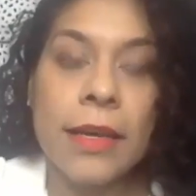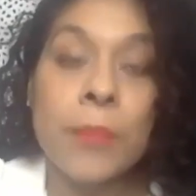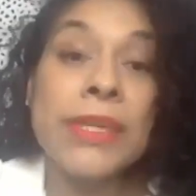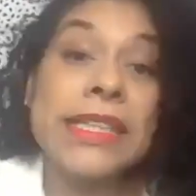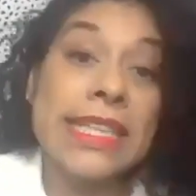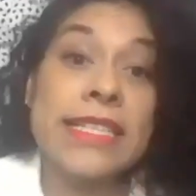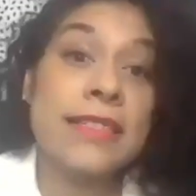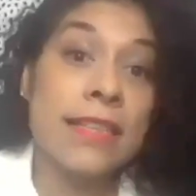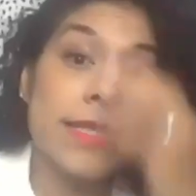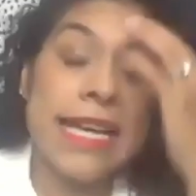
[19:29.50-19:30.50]
But this
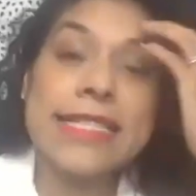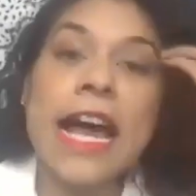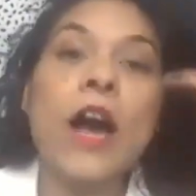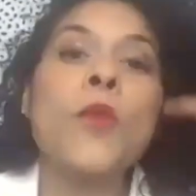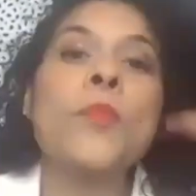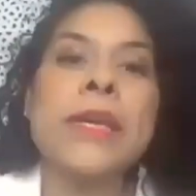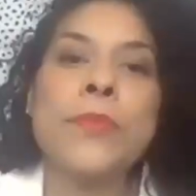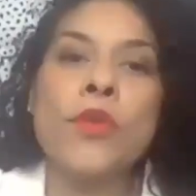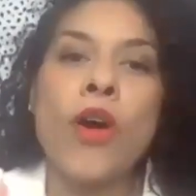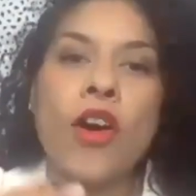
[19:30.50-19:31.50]
is sometimes how
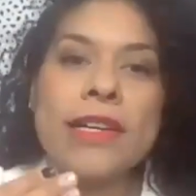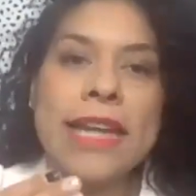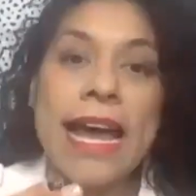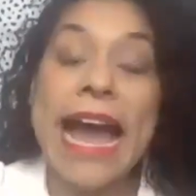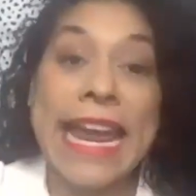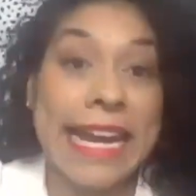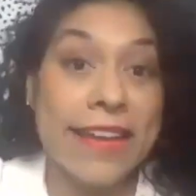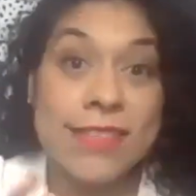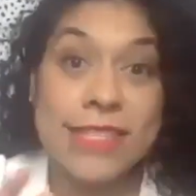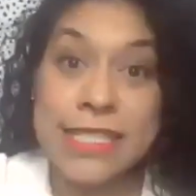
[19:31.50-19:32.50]
people are not, and
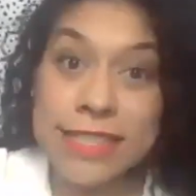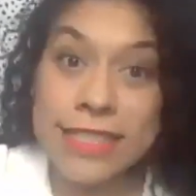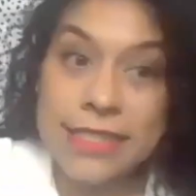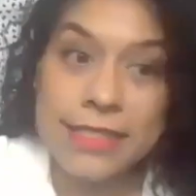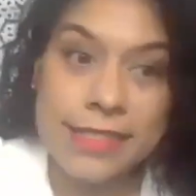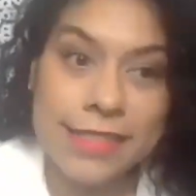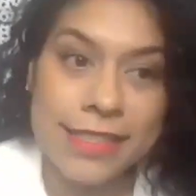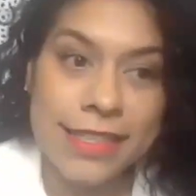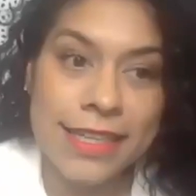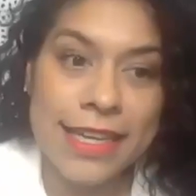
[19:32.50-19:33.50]
I've seen it.
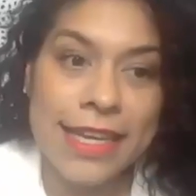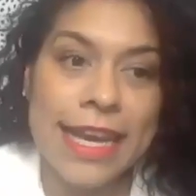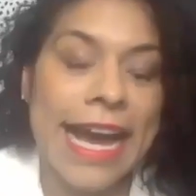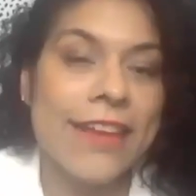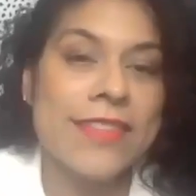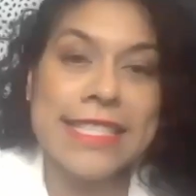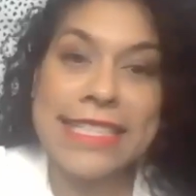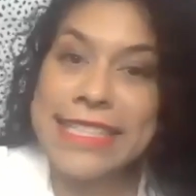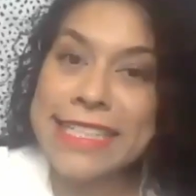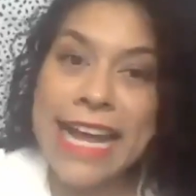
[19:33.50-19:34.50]

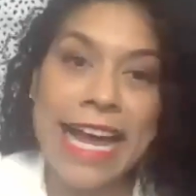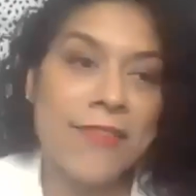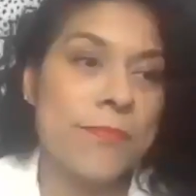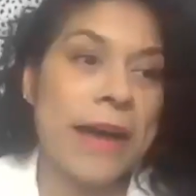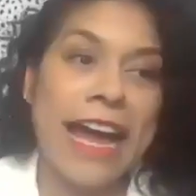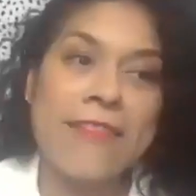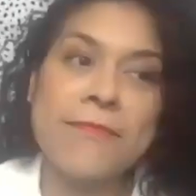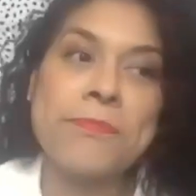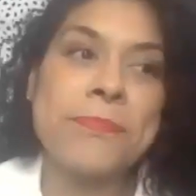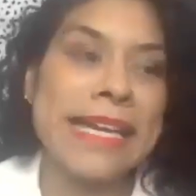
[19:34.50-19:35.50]

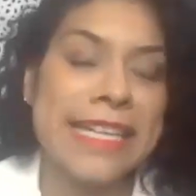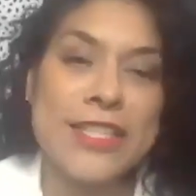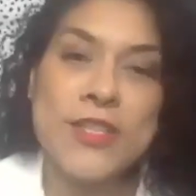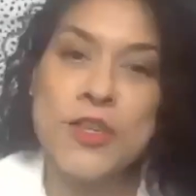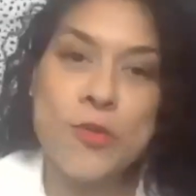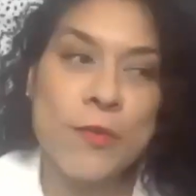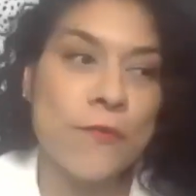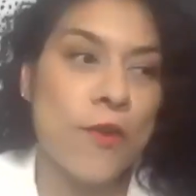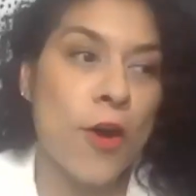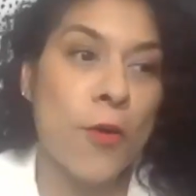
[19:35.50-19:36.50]
I've been in Zoom
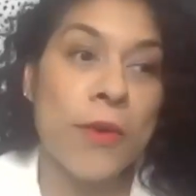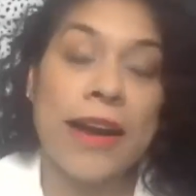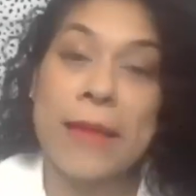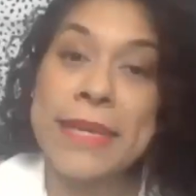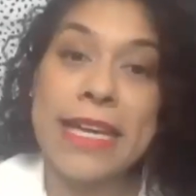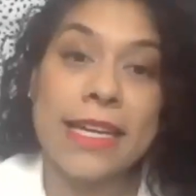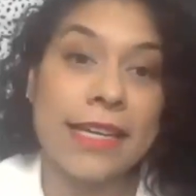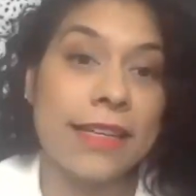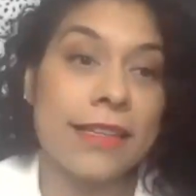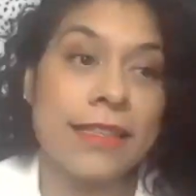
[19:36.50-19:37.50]
before where I'm
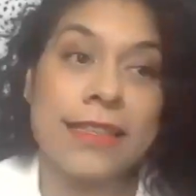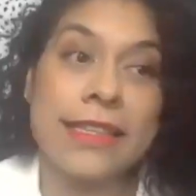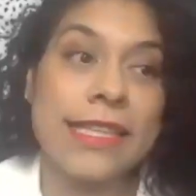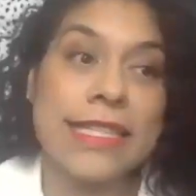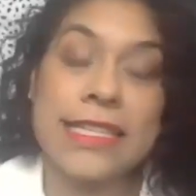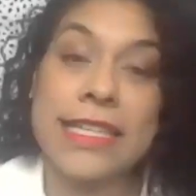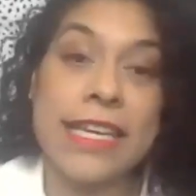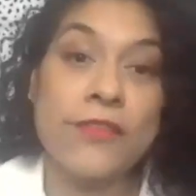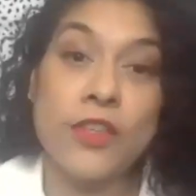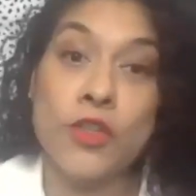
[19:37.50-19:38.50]
like, listen,
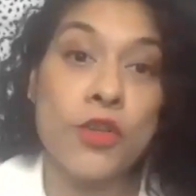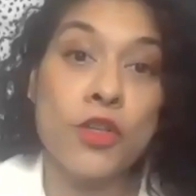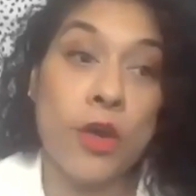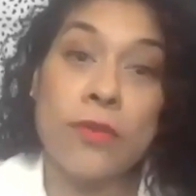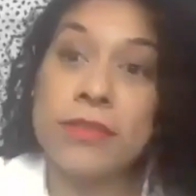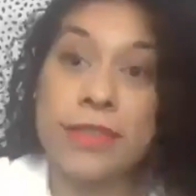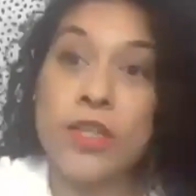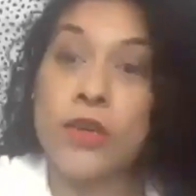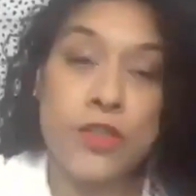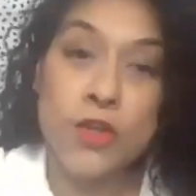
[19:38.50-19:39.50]
if you
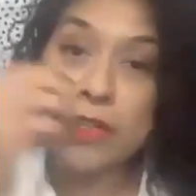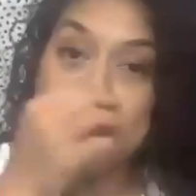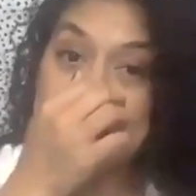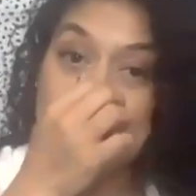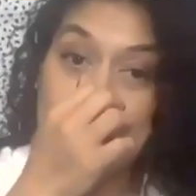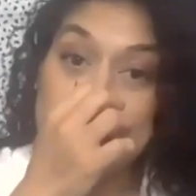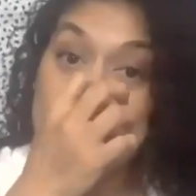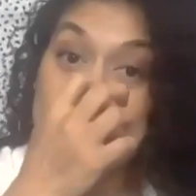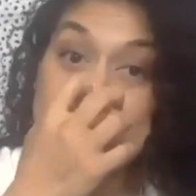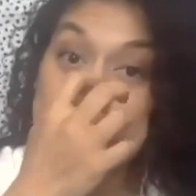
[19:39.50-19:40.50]
don't show your video. If
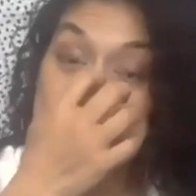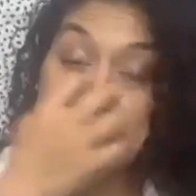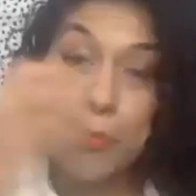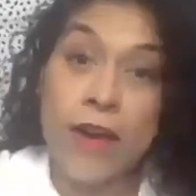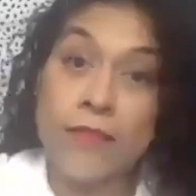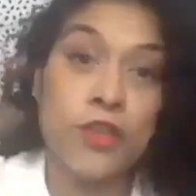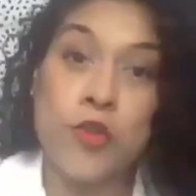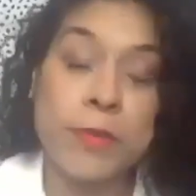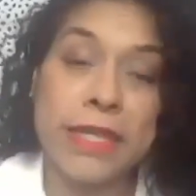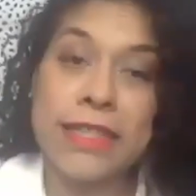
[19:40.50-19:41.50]
you're just being part of a
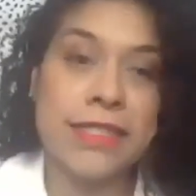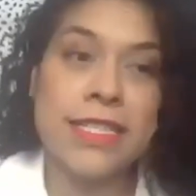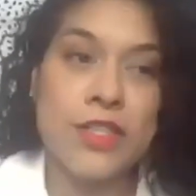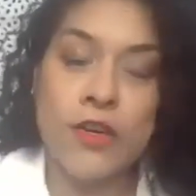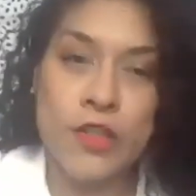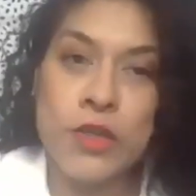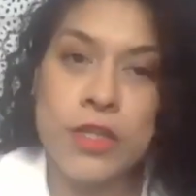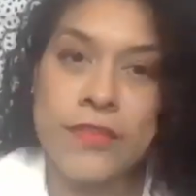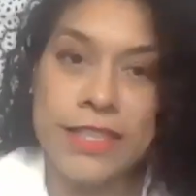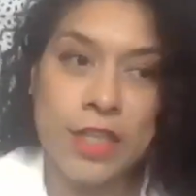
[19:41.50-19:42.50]
group thing, just don't show
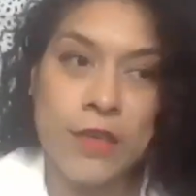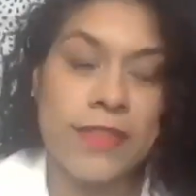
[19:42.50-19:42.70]
your video.